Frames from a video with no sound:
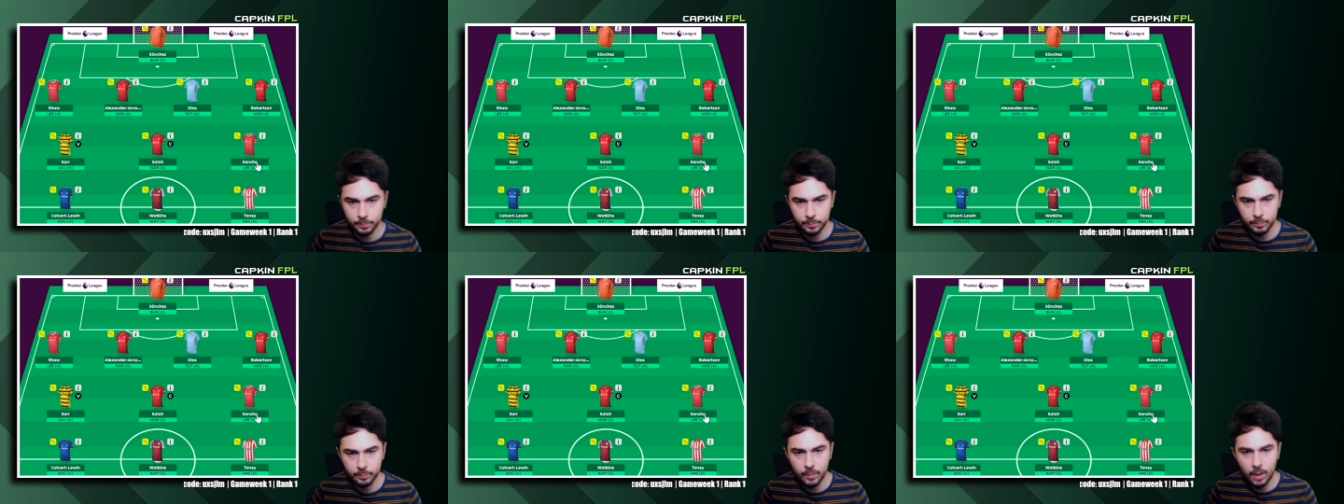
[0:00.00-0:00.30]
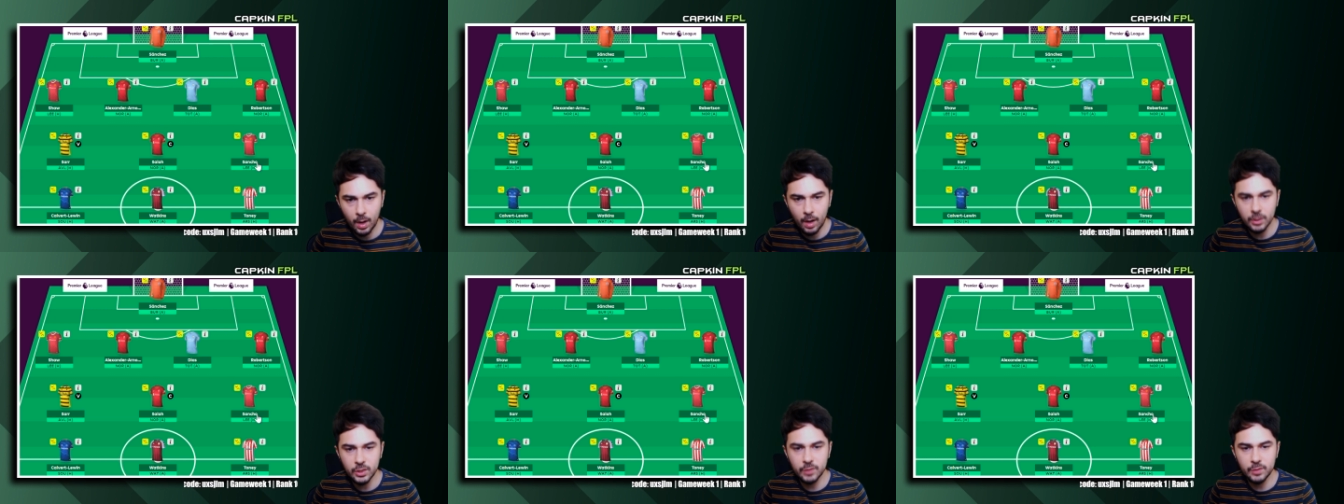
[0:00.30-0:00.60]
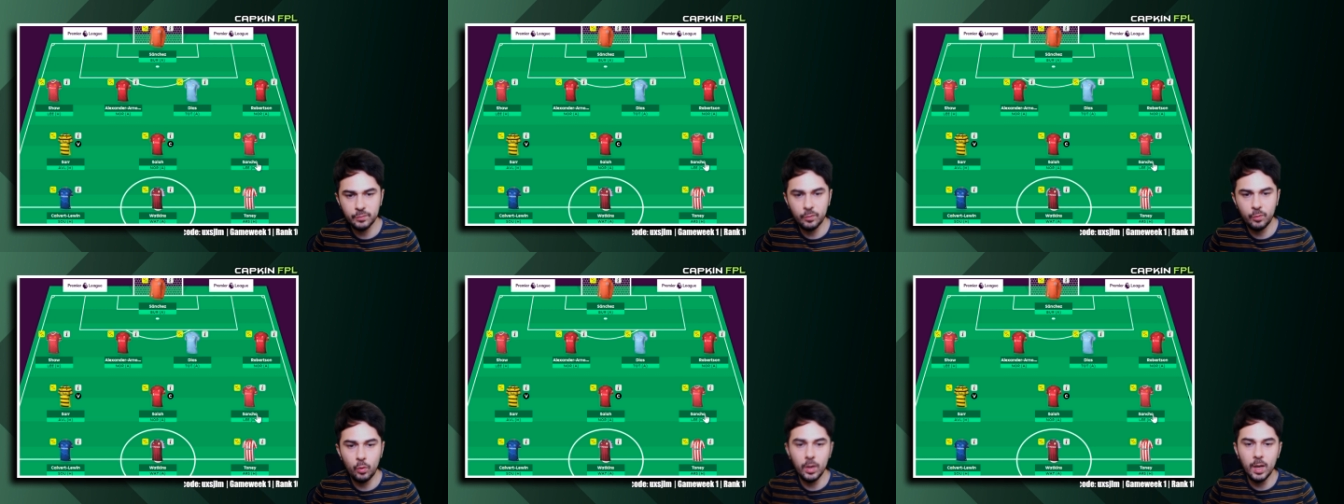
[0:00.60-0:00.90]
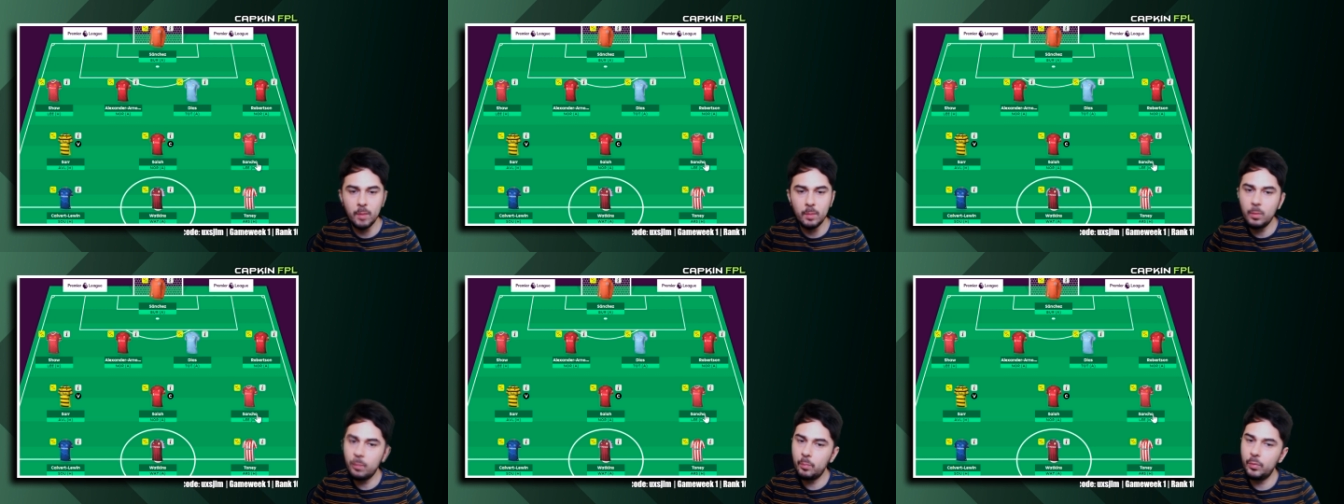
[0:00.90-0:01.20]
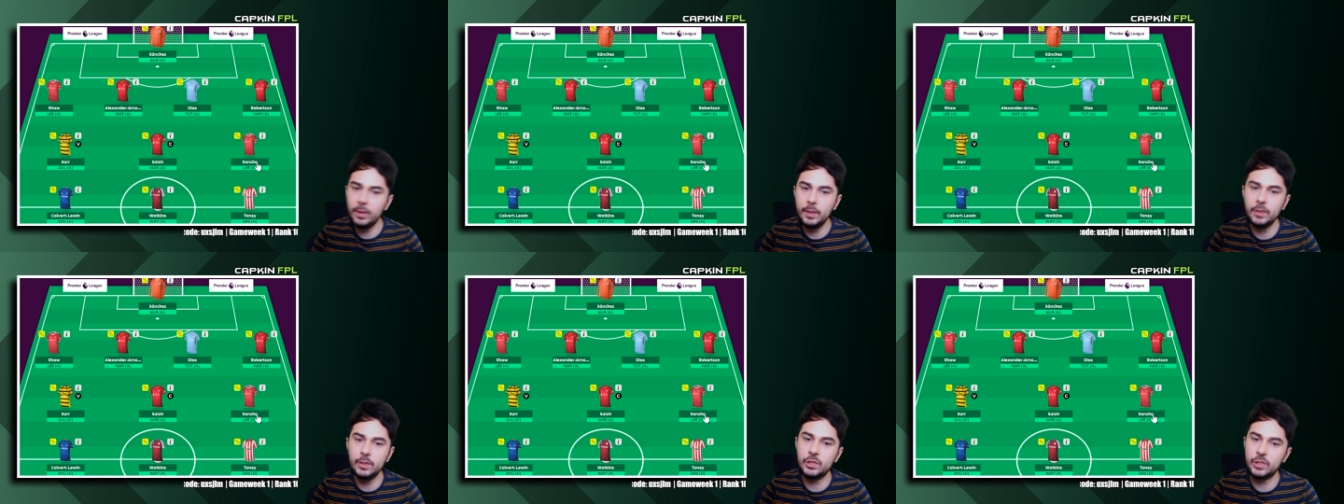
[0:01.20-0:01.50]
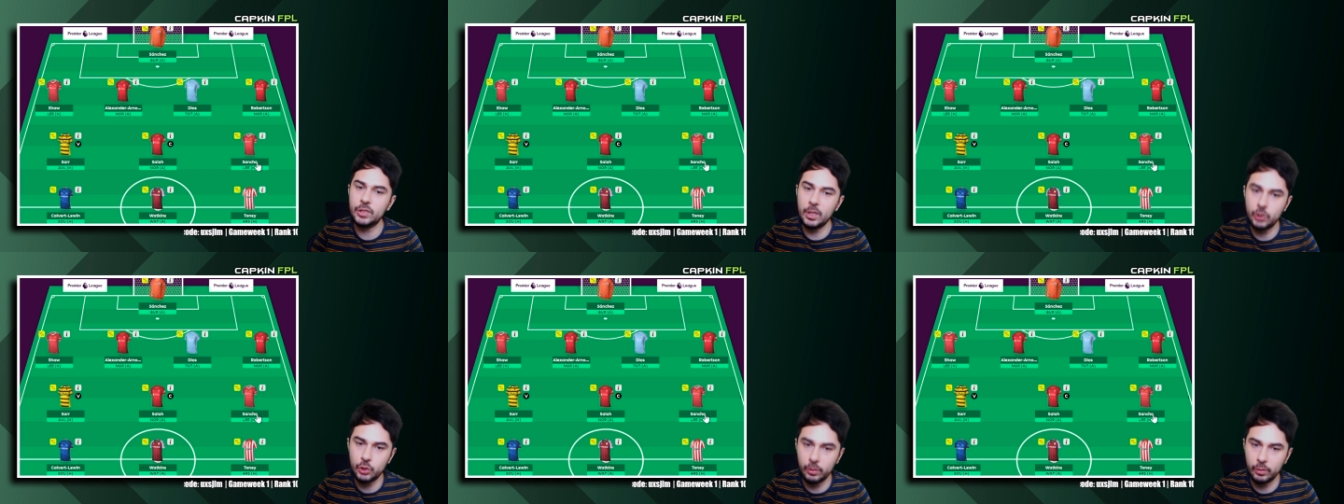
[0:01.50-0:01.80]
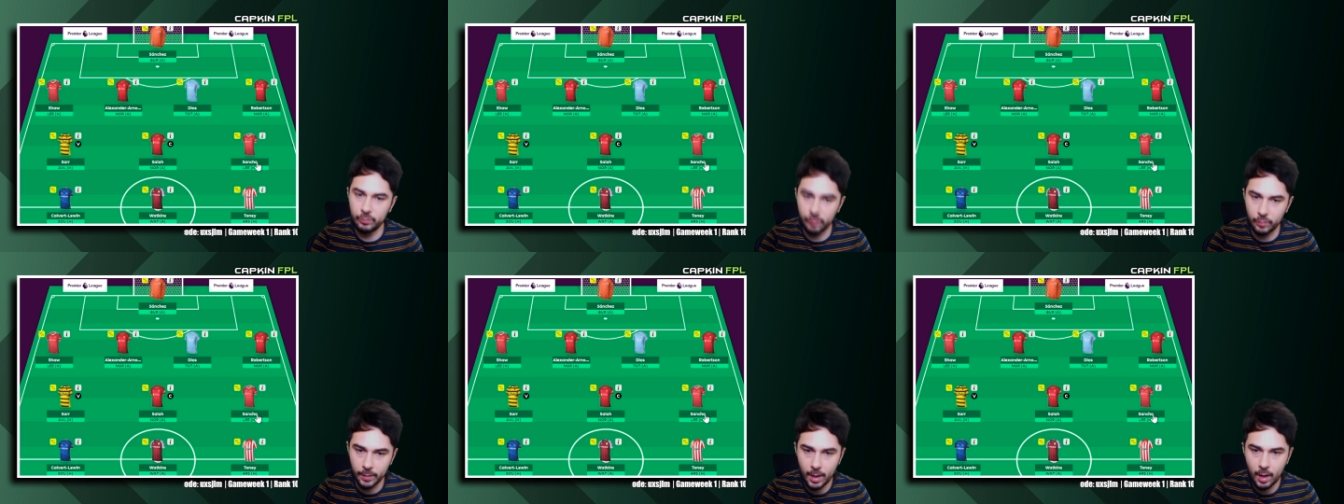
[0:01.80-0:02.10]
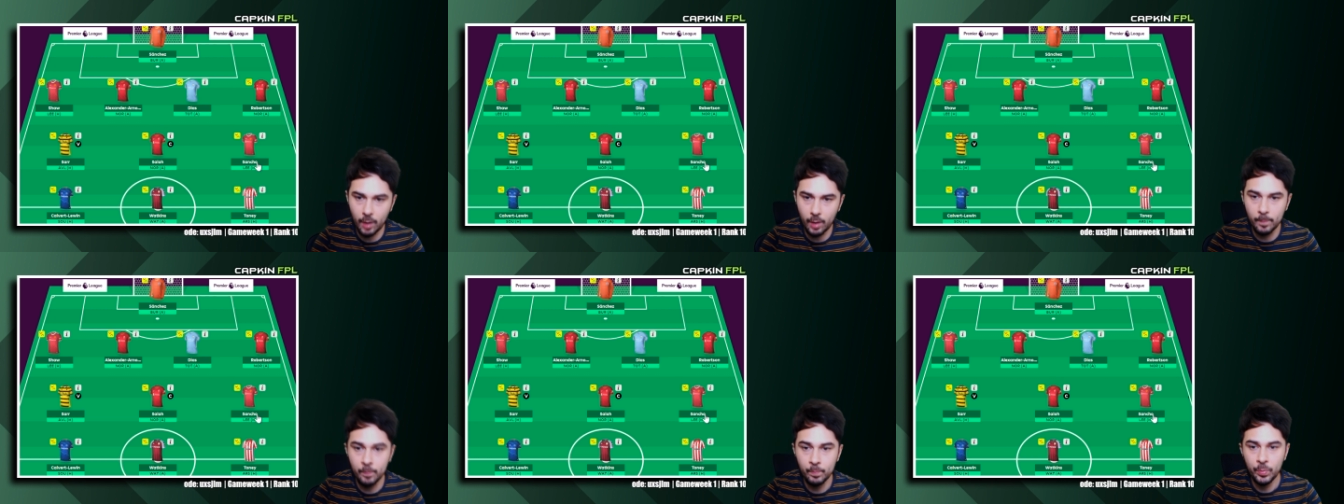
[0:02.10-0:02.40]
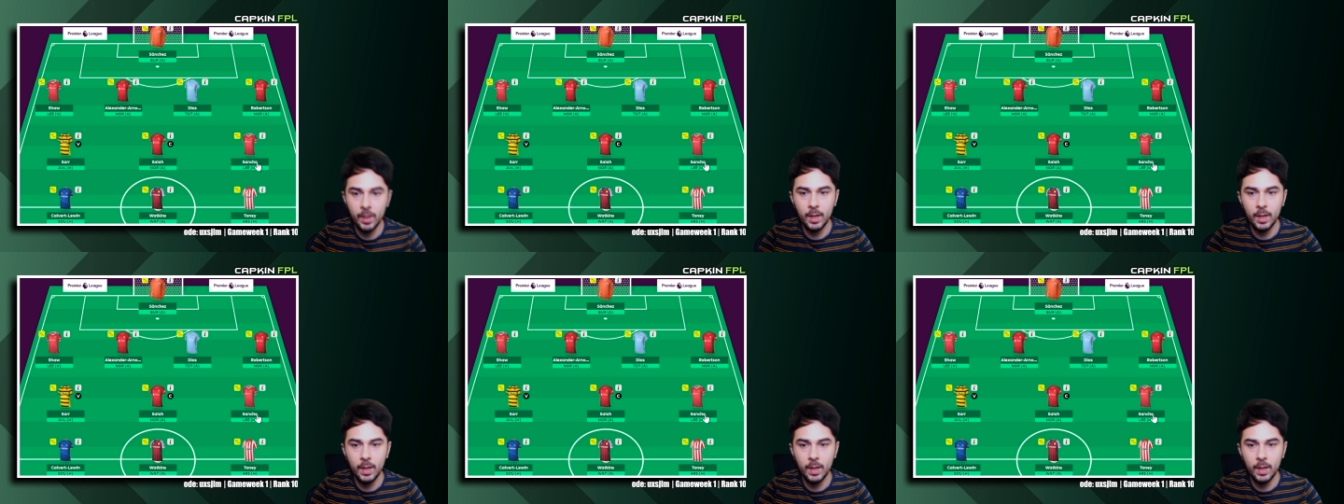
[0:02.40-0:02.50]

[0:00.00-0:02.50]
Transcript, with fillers: But I just thought, let me bring in Sancho for now.